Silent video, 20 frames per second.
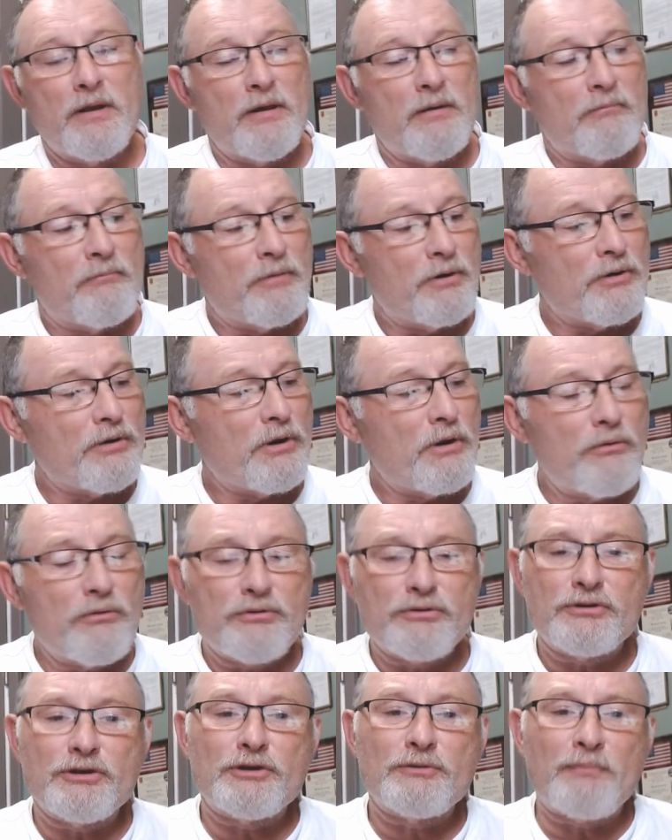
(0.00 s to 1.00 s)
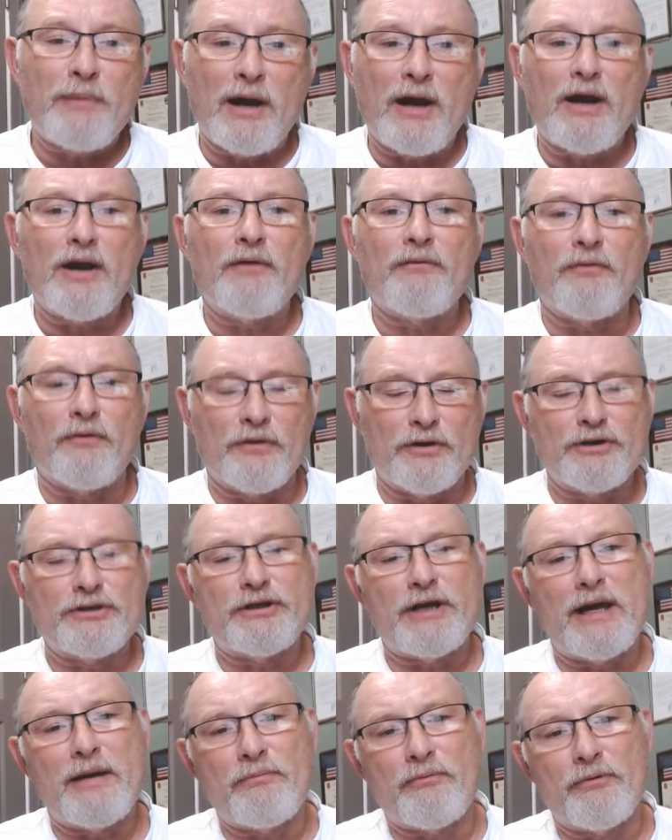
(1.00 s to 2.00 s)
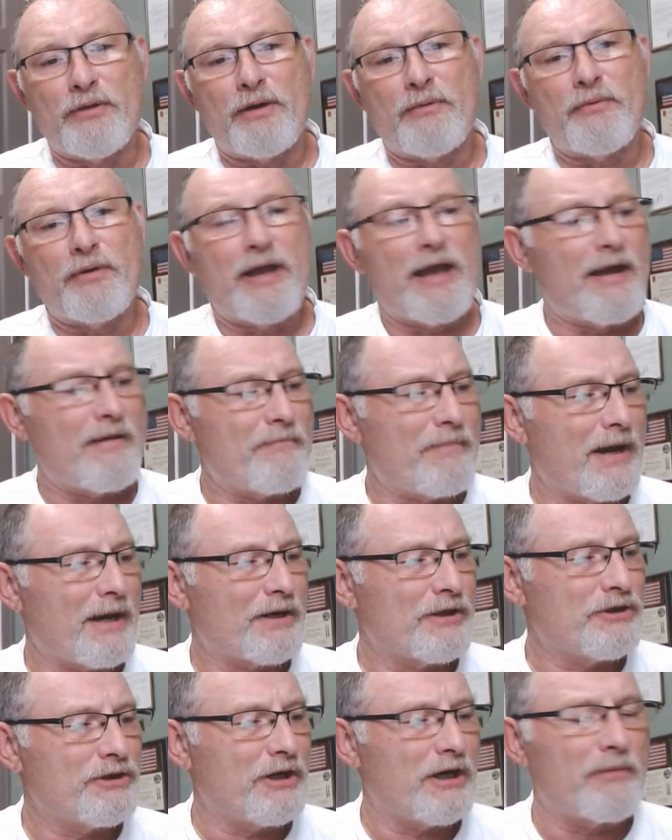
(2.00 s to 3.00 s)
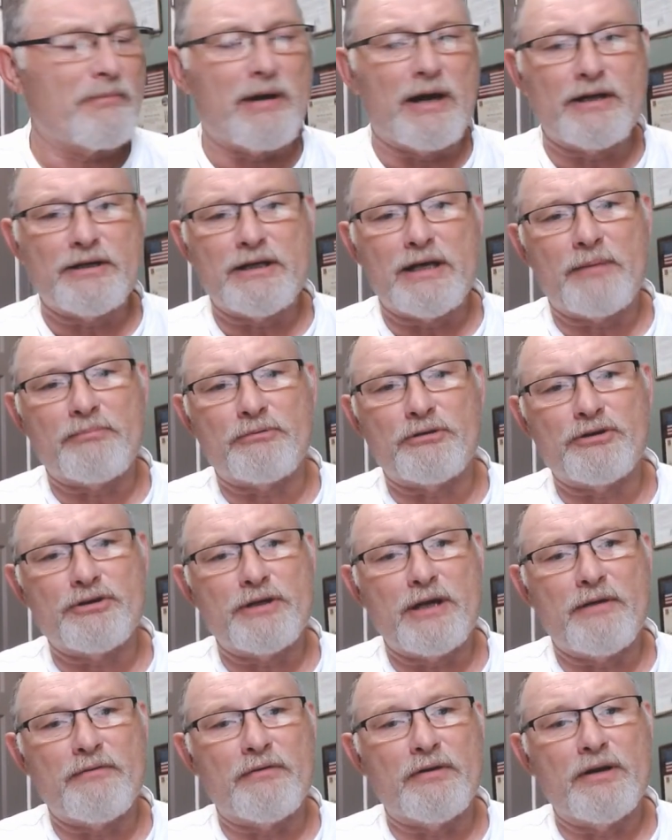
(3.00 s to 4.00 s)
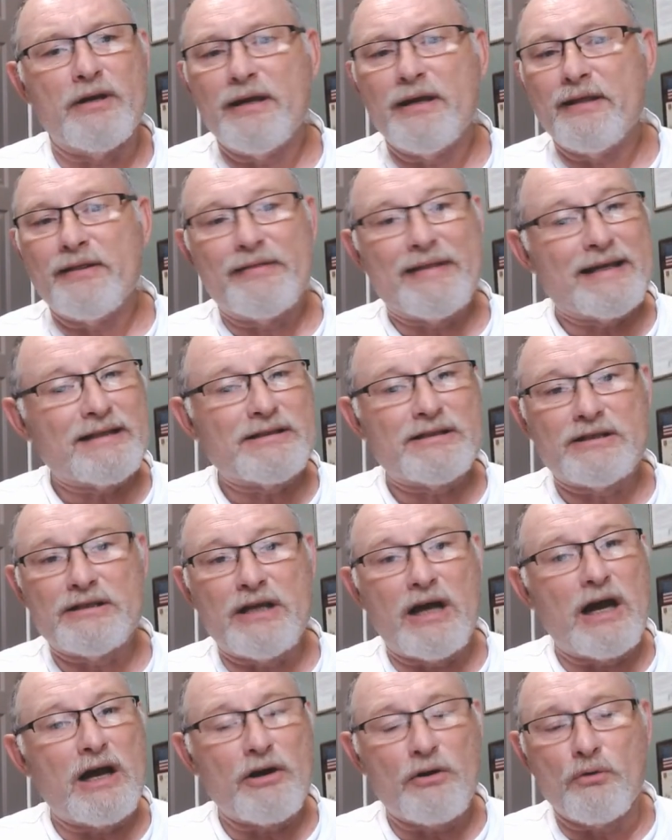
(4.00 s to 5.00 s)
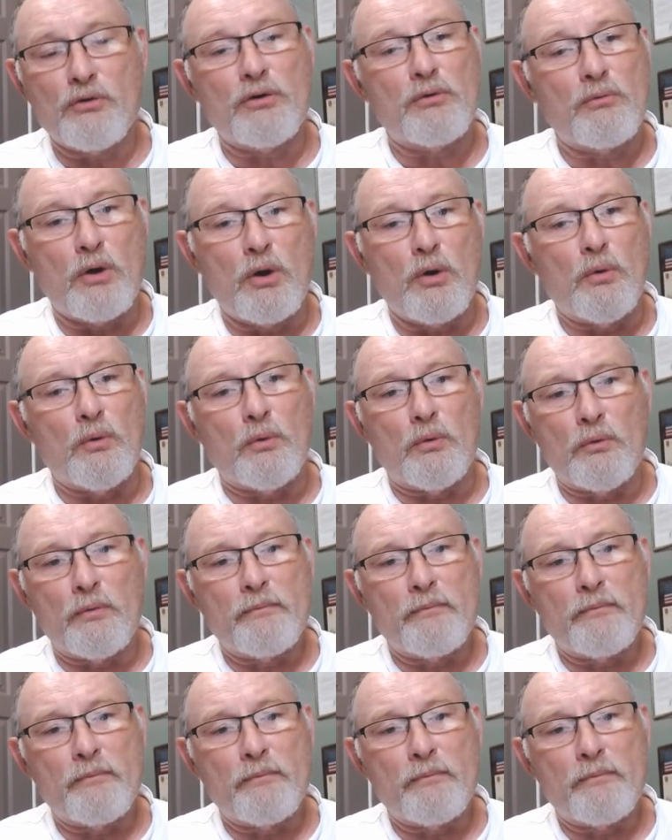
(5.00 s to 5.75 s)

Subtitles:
But notice this powerful example that we have back in Jeremiah chapter 7. That's not going to roll.